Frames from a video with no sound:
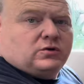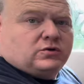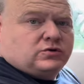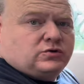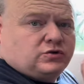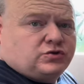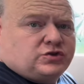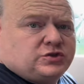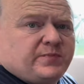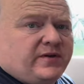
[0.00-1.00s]
So just to
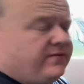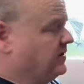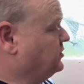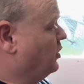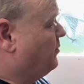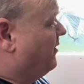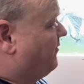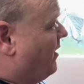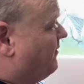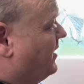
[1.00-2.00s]
speed things up,
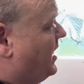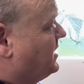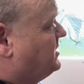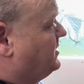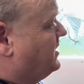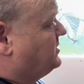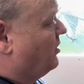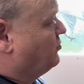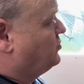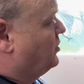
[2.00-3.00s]
I've connected this
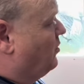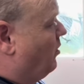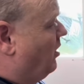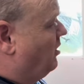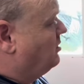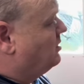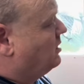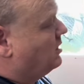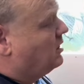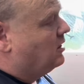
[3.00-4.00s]
onto the wall.
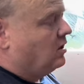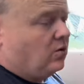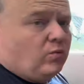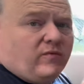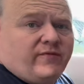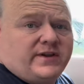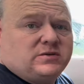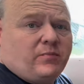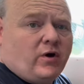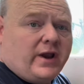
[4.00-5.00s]
One thing to
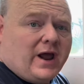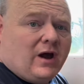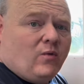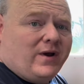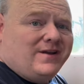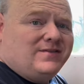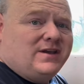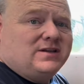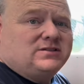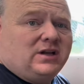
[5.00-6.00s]
point out, in
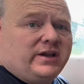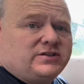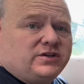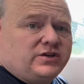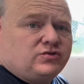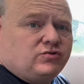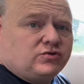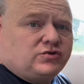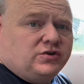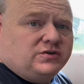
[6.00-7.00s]
the installation
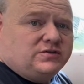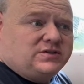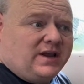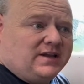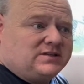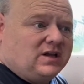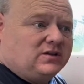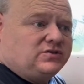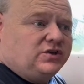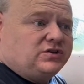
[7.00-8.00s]
instructions, it
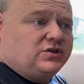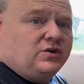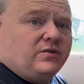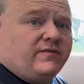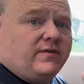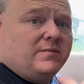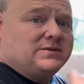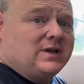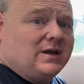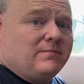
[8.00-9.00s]
tells you to do the
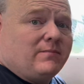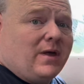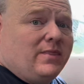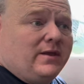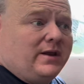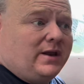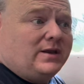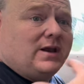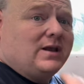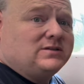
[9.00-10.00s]
thermostat and the
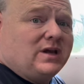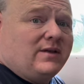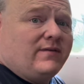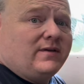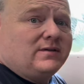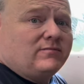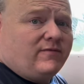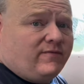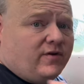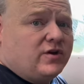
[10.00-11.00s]
internet side of it
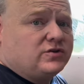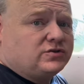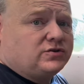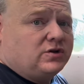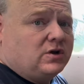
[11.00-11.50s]
first.